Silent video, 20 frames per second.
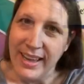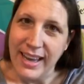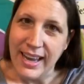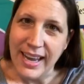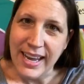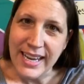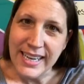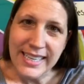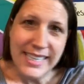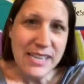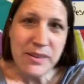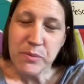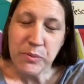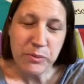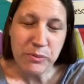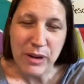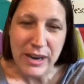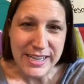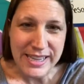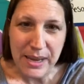I didn't
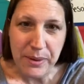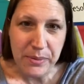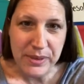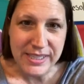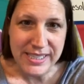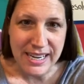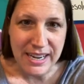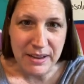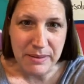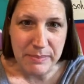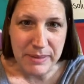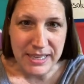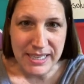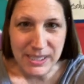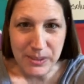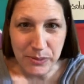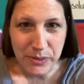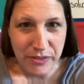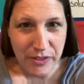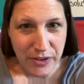write that one down
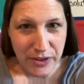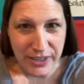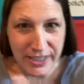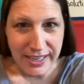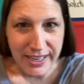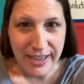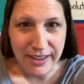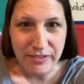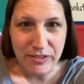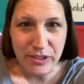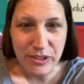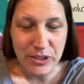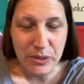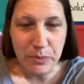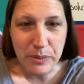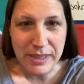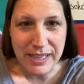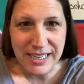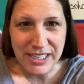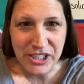because we've already covered the
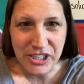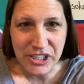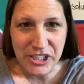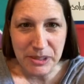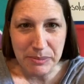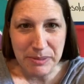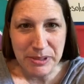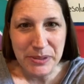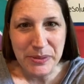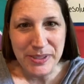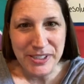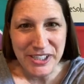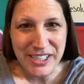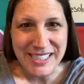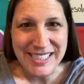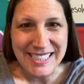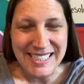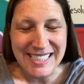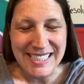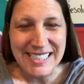relationship between
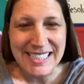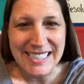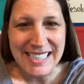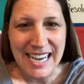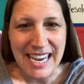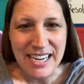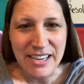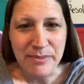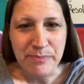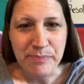Jess and his dad.